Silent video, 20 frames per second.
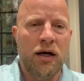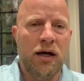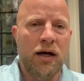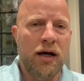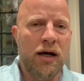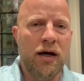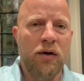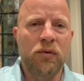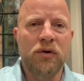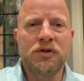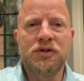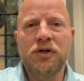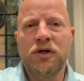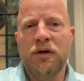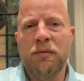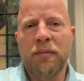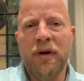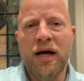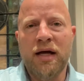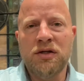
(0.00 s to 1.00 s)
I want you
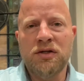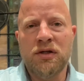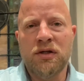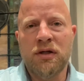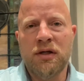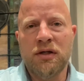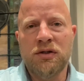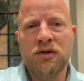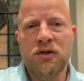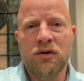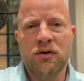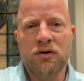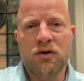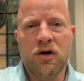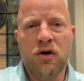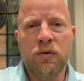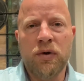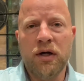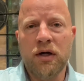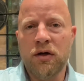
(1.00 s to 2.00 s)
to imagine that you're
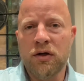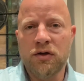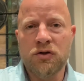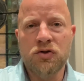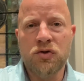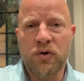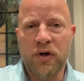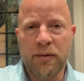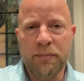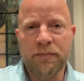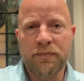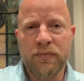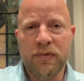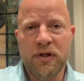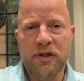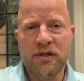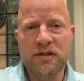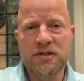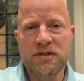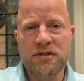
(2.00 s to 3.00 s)
going on a trip.
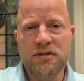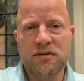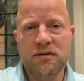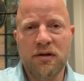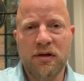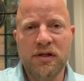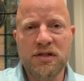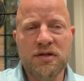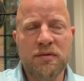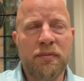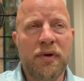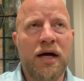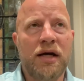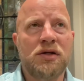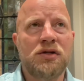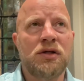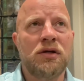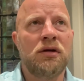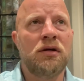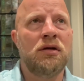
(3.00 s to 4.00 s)
Let's
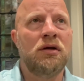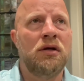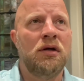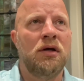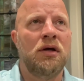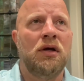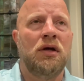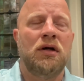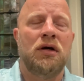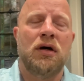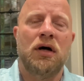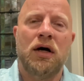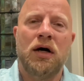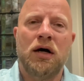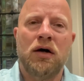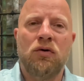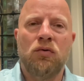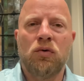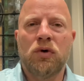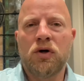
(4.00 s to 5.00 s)
imagine
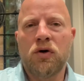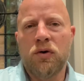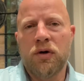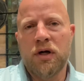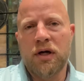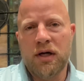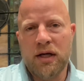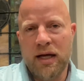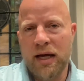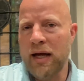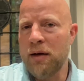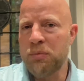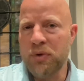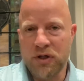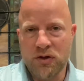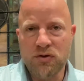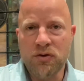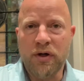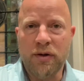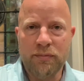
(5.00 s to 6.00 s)
we're going on a
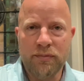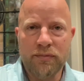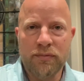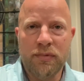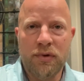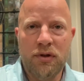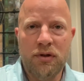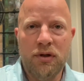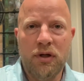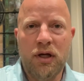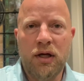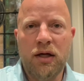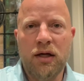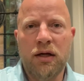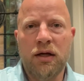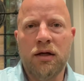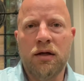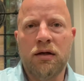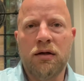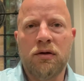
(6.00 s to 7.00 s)
camping trip.
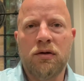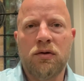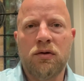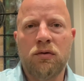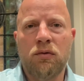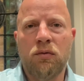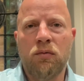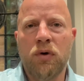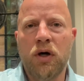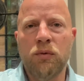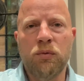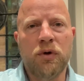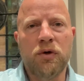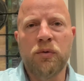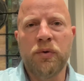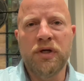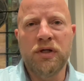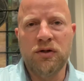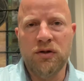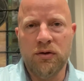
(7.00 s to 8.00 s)
And what would
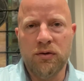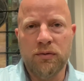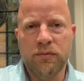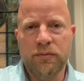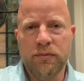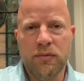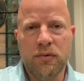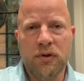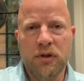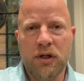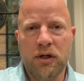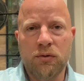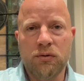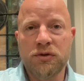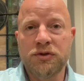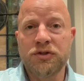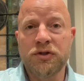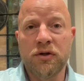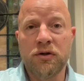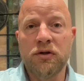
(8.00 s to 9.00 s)
we do? There
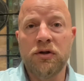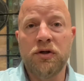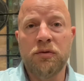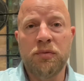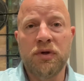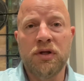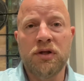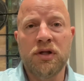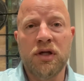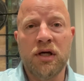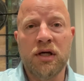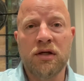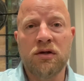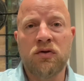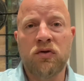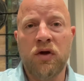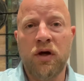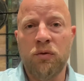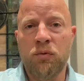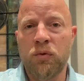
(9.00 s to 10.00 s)
would certainly be
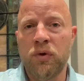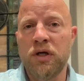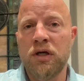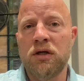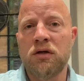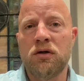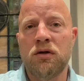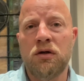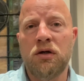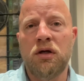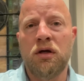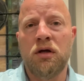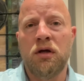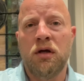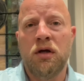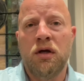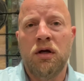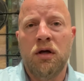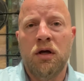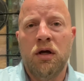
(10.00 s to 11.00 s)
things that we could
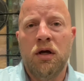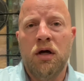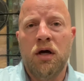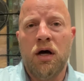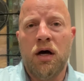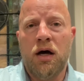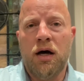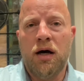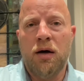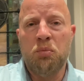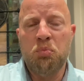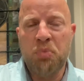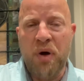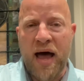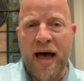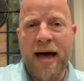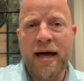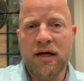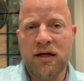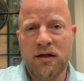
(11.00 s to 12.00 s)

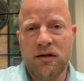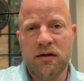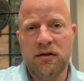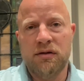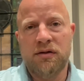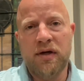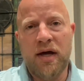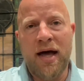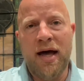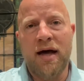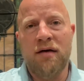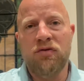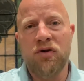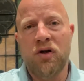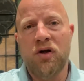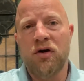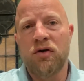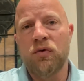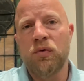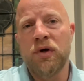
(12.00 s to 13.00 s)
pack to have
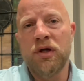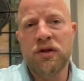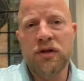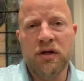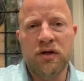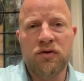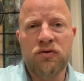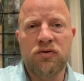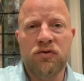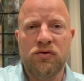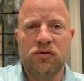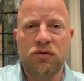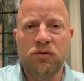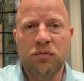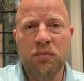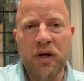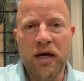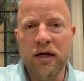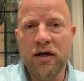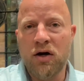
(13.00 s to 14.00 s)
along with us
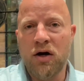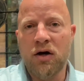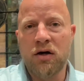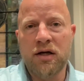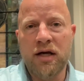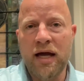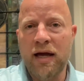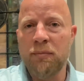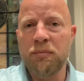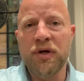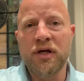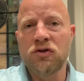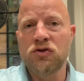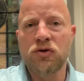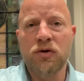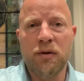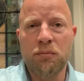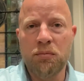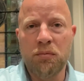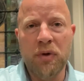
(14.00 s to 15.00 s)
to make our camping
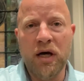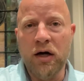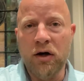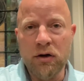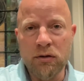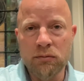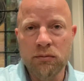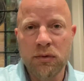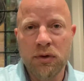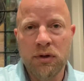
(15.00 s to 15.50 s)
trip better.